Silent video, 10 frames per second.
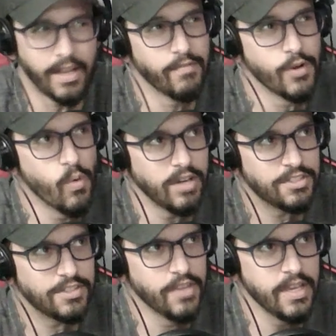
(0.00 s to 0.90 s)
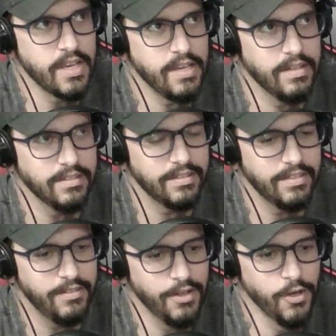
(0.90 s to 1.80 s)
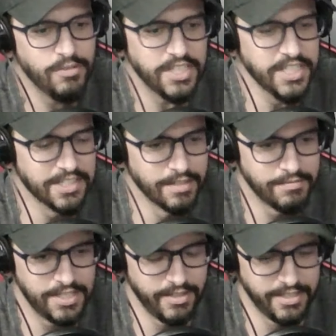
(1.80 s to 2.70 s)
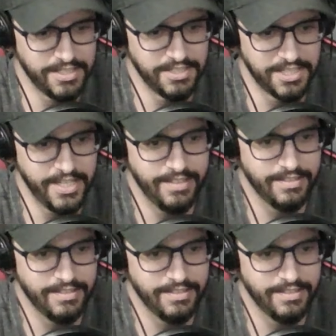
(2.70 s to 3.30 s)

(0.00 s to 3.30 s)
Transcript: you watched the new season of Selling Sunset?